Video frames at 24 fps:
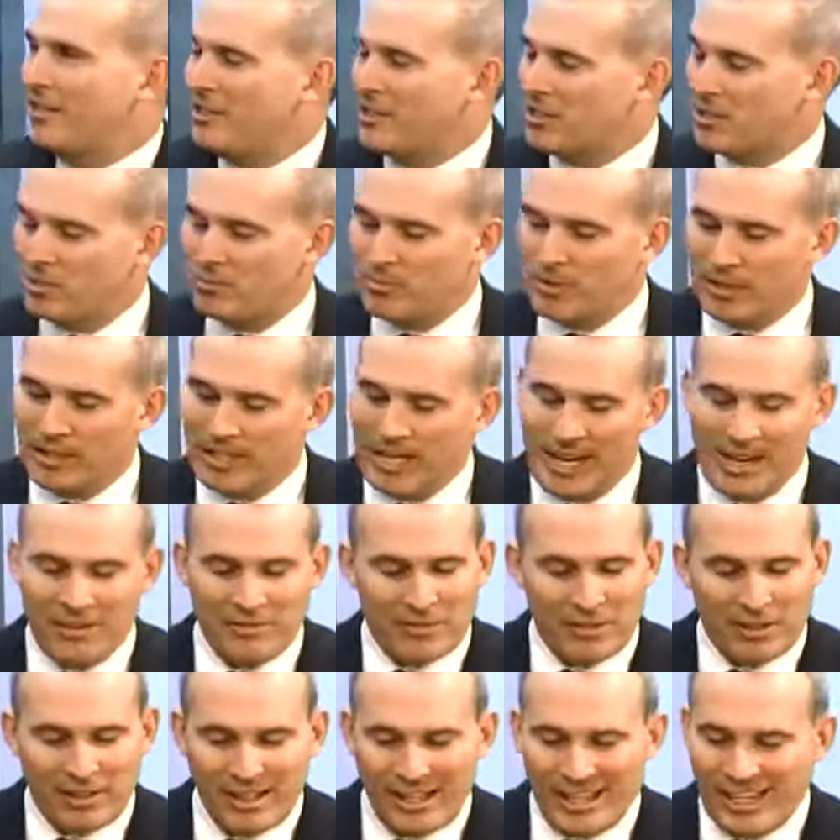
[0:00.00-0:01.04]
this, it would be
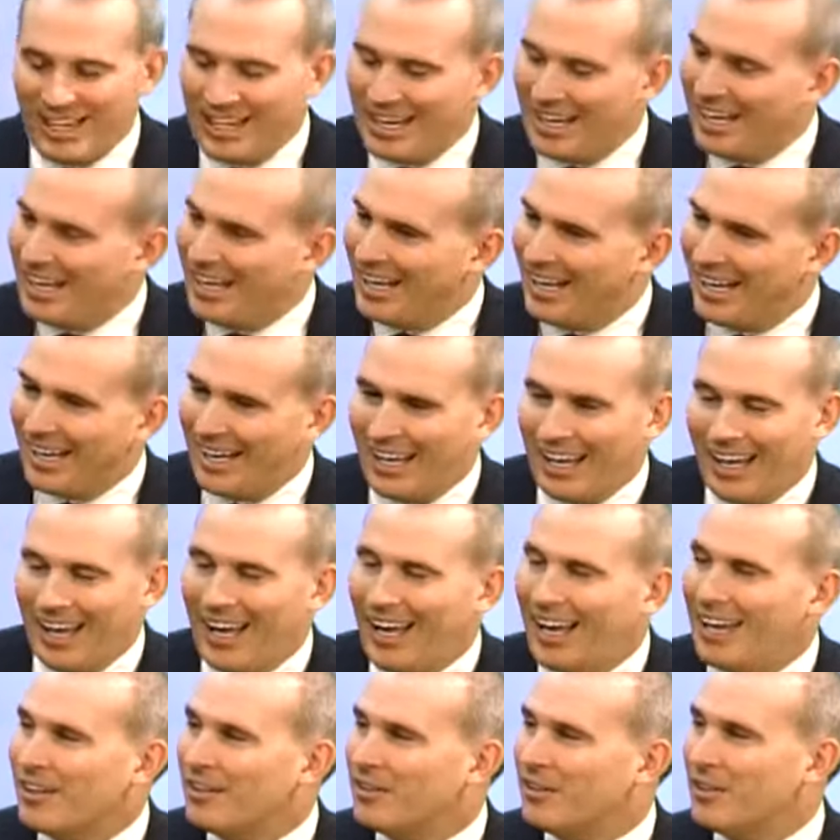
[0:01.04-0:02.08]
laughed off.
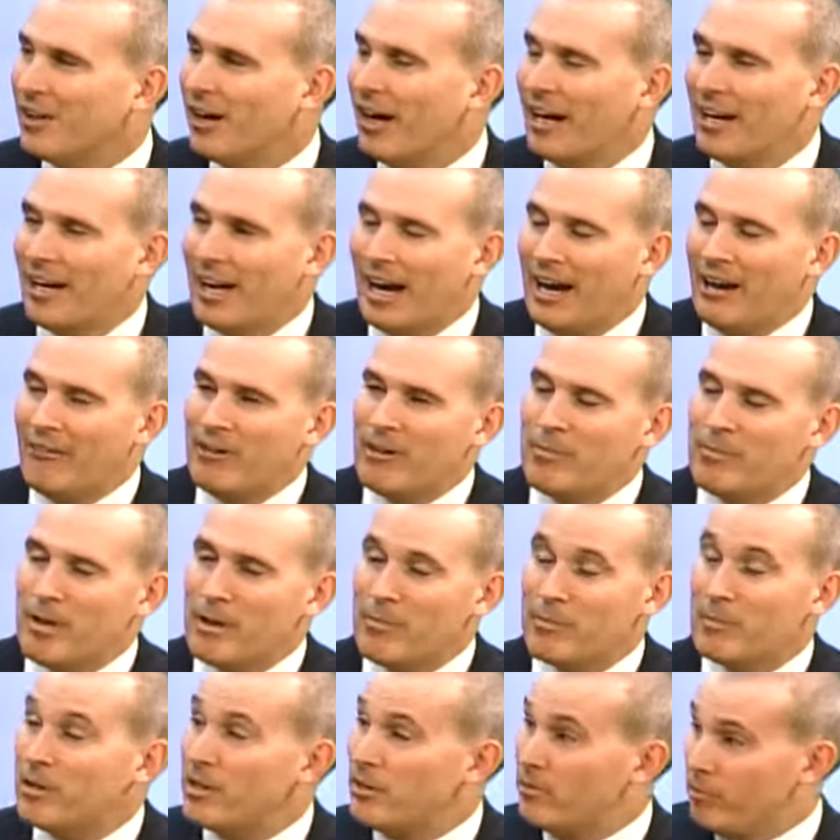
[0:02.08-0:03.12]
I don't know. I
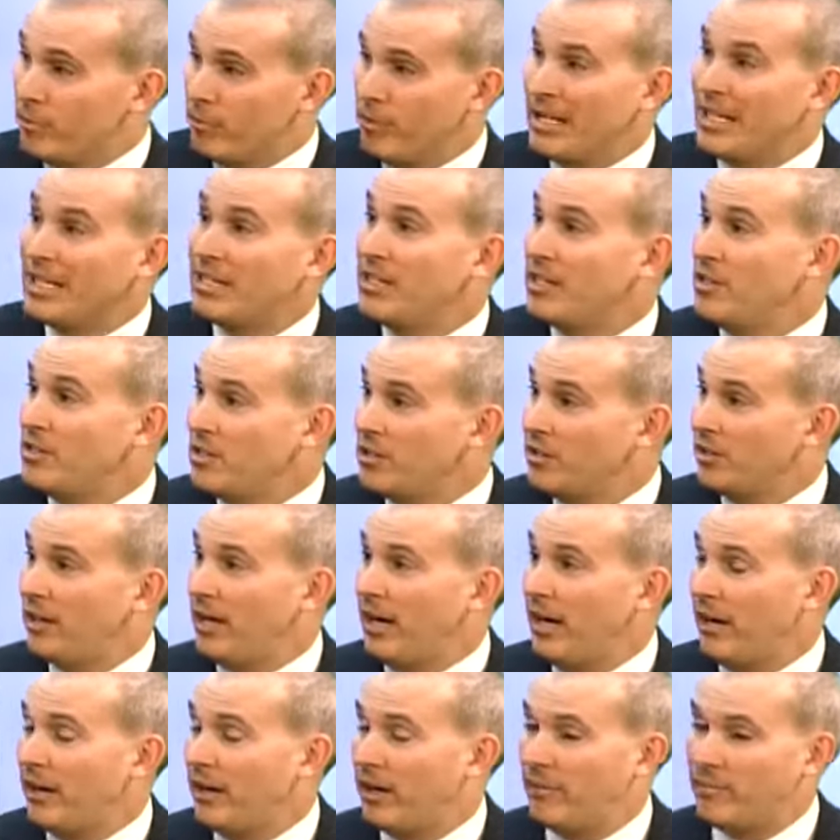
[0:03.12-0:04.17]
remember in a pre-digital
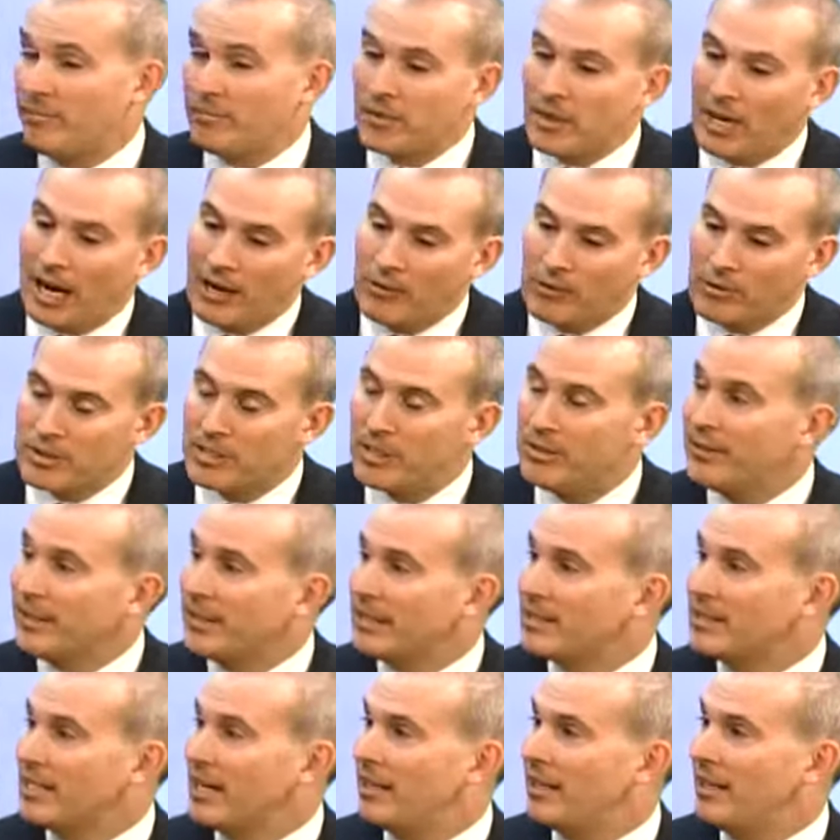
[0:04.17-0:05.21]
era, I was living
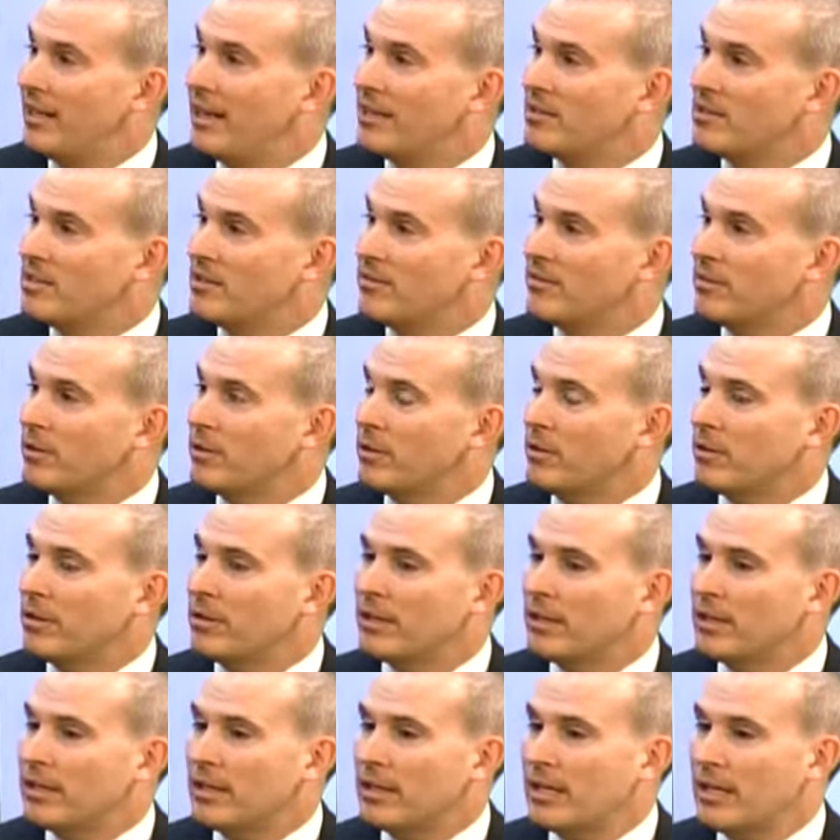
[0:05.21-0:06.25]
in Tallahassee,
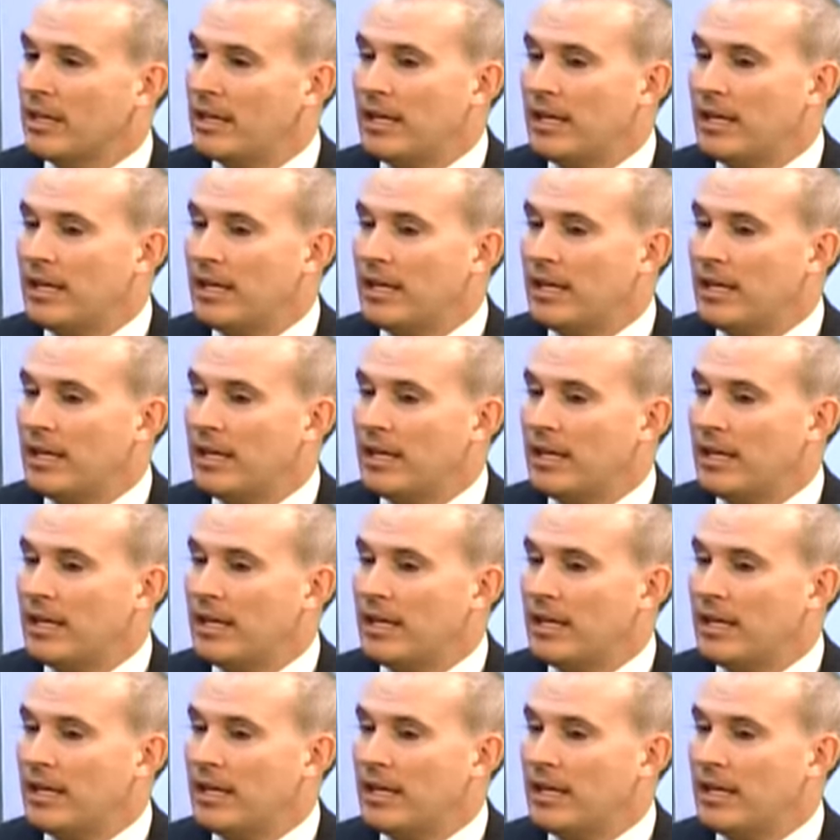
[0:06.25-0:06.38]
Florida,